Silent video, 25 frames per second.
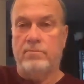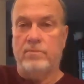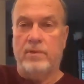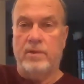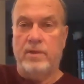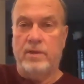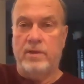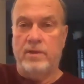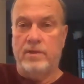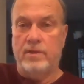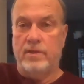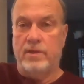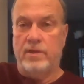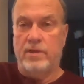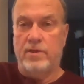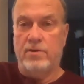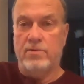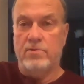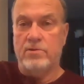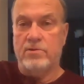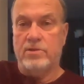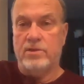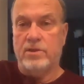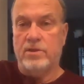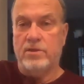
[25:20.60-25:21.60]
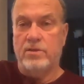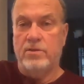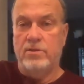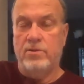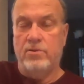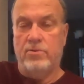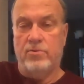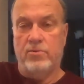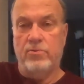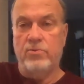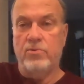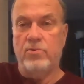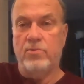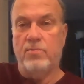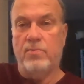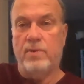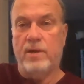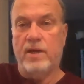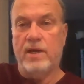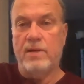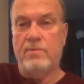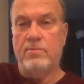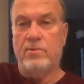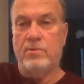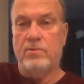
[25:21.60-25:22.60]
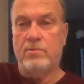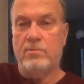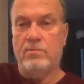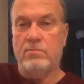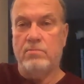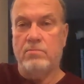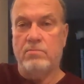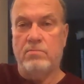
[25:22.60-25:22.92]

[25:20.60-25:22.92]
And here's a through the Bible,